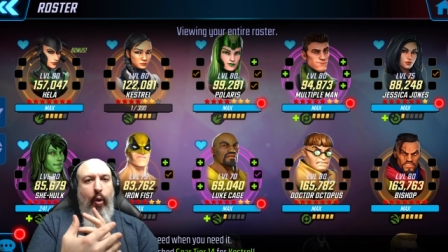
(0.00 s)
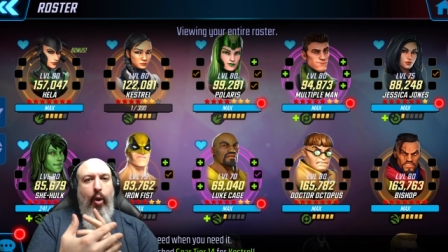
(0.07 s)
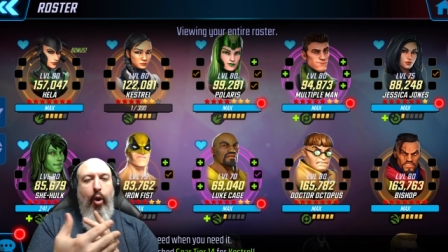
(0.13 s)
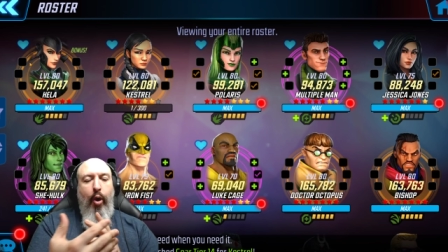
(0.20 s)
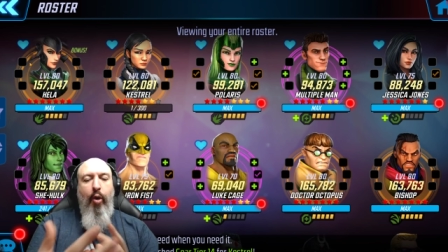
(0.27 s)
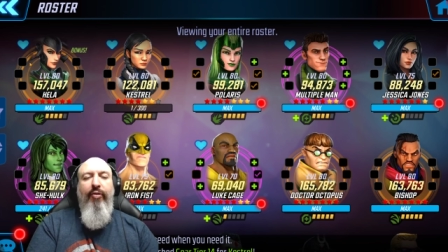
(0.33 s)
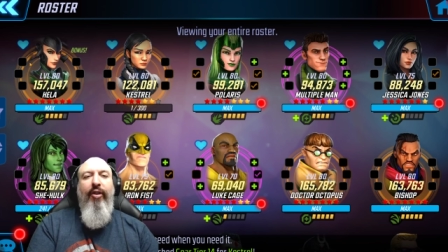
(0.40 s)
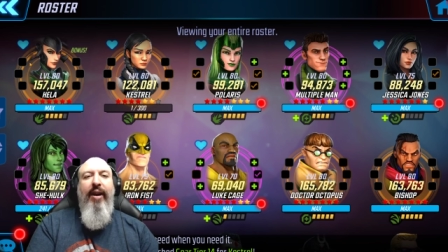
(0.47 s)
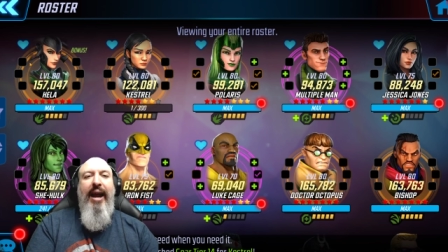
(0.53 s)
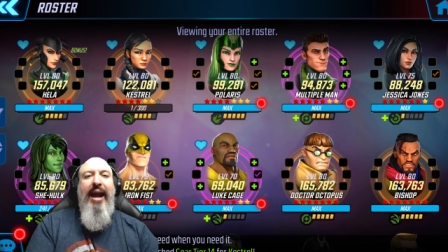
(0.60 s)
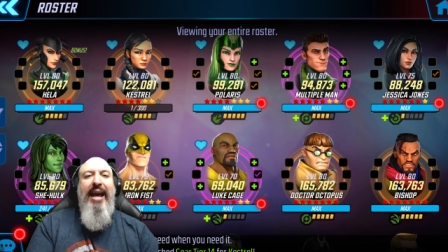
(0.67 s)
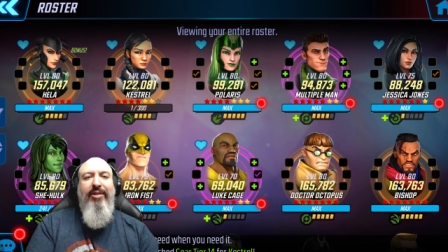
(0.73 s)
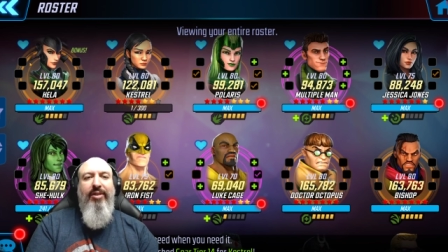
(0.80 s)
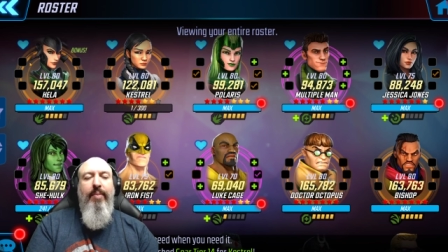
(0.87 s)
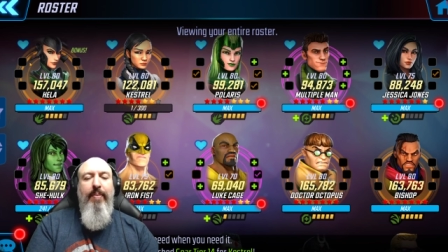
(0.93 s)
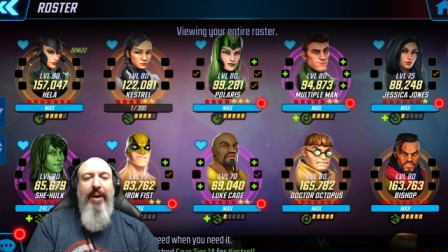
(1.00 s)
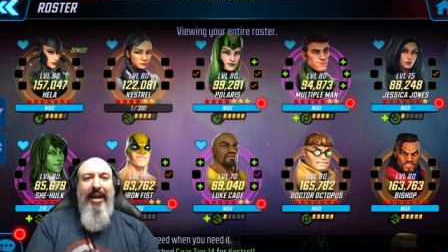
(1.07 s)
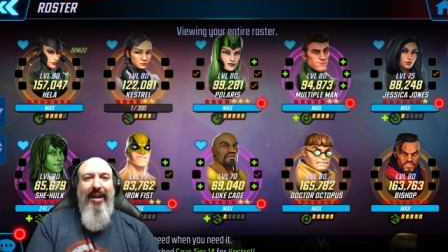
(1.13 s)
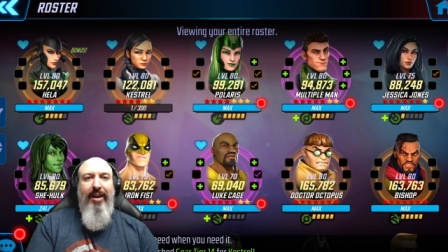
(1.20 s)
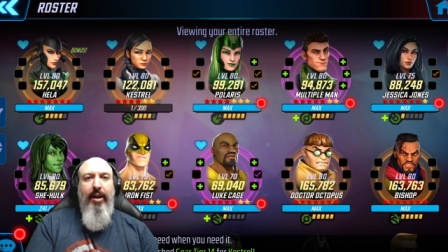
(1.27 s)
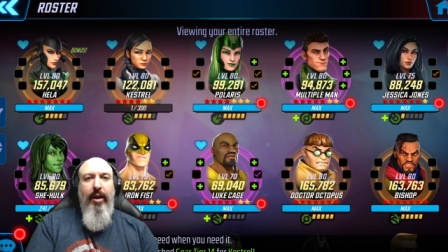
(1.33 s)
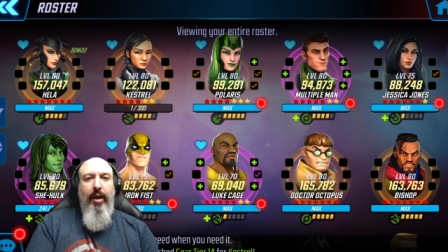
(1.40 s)

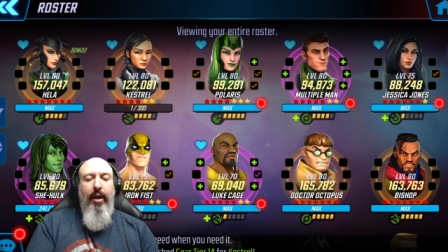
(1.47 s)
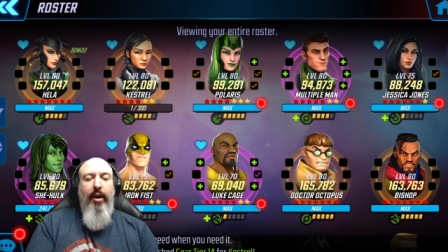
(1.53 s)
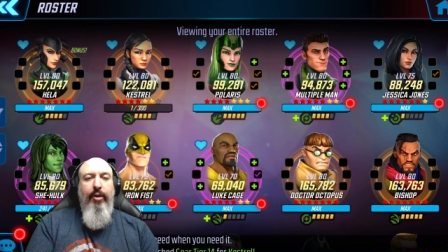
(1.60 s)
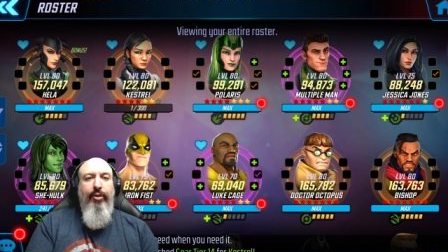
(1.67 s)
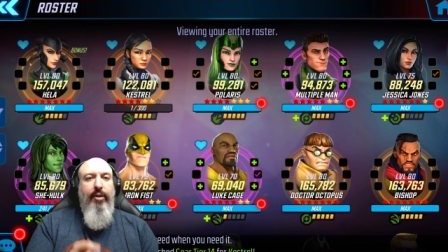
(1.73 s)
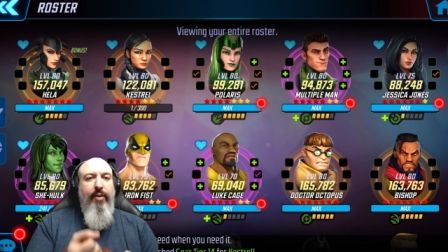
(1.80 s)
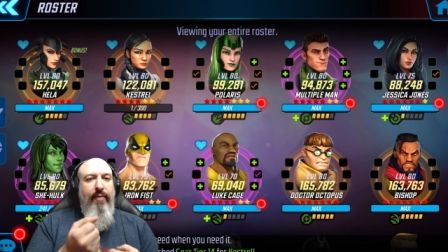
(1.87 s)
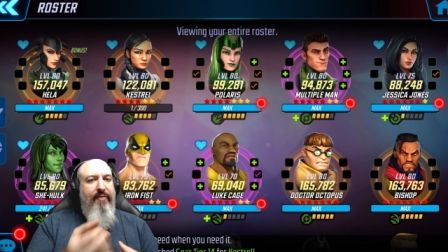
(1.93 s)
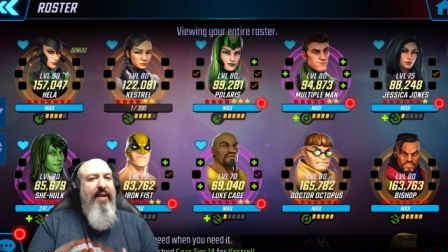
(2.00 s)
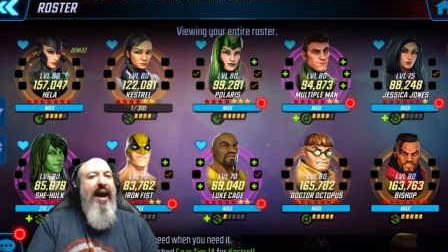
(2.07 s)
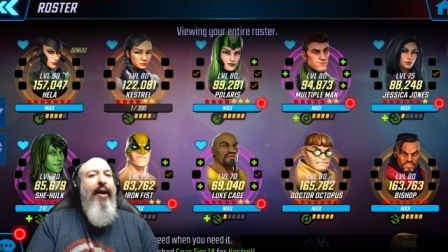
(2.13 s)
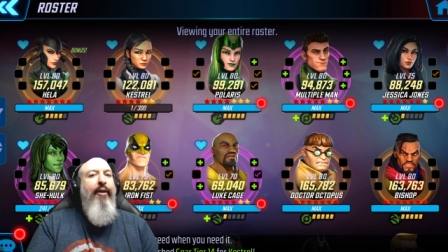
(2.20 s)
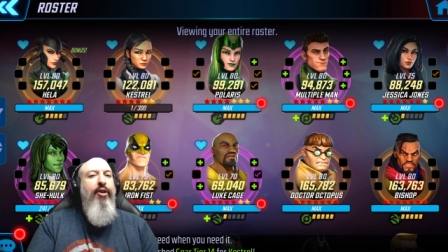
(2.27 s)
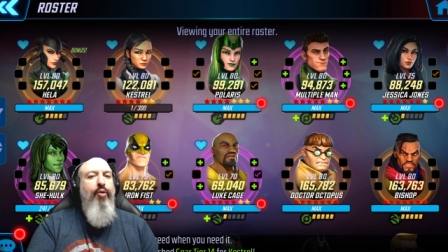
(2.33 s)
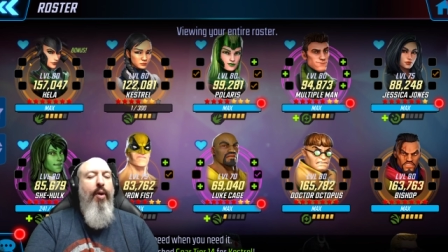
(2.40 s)
overestimated the value